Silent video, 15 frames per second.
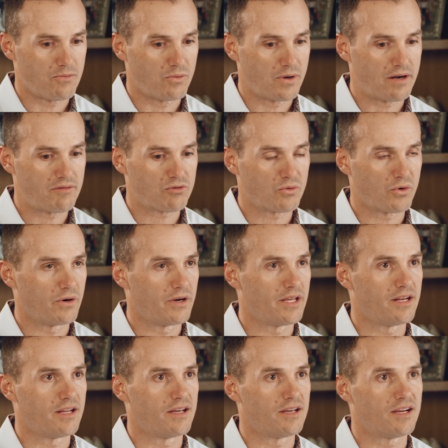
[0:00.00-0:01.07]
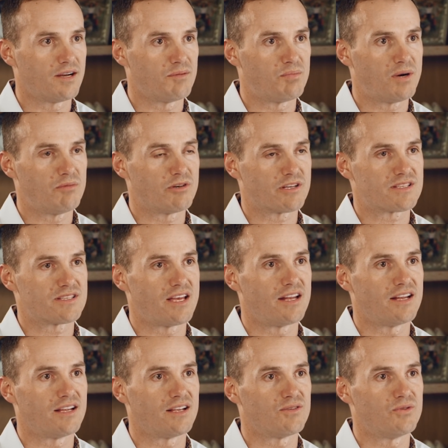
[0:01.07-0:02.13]
Whenever we're in a public
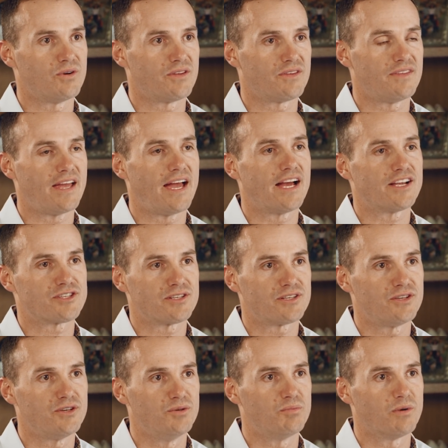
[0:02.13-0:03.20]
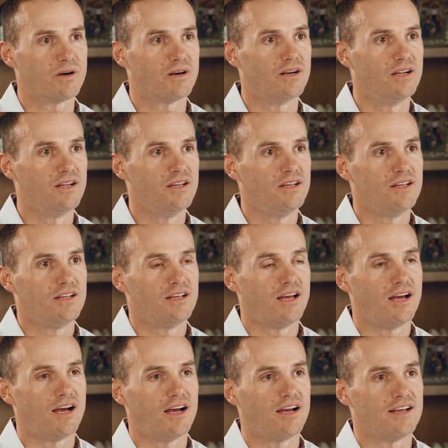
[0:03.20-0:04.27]
setting with Nash and Cooper,
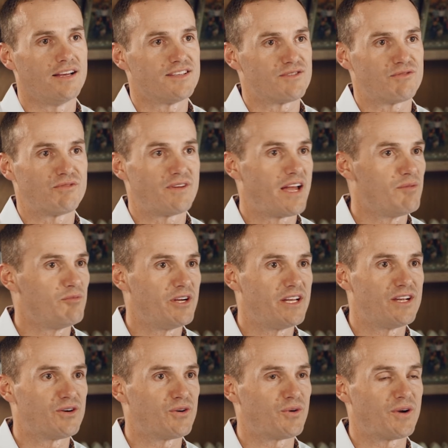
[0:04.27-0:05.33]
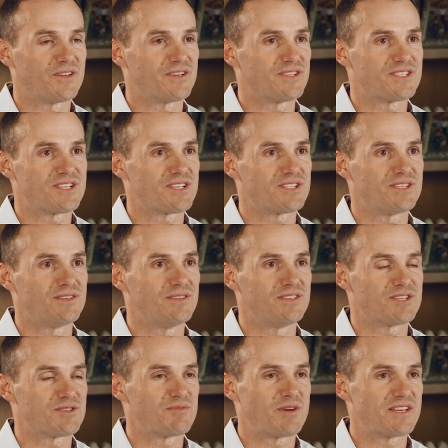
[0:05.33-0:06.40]
as a family, or whether it's just
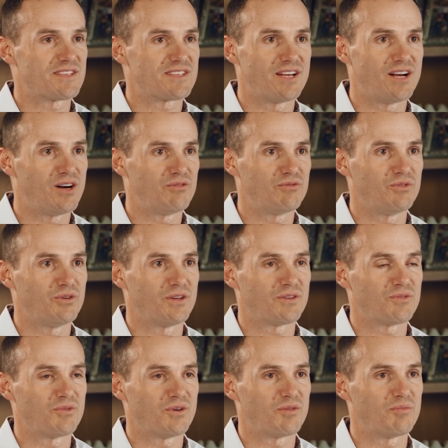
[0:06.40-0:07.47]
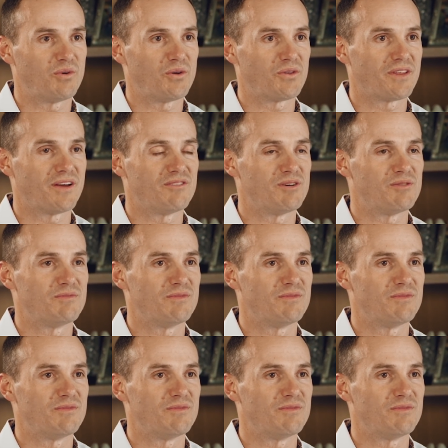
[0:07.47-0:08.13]
myself with both of them,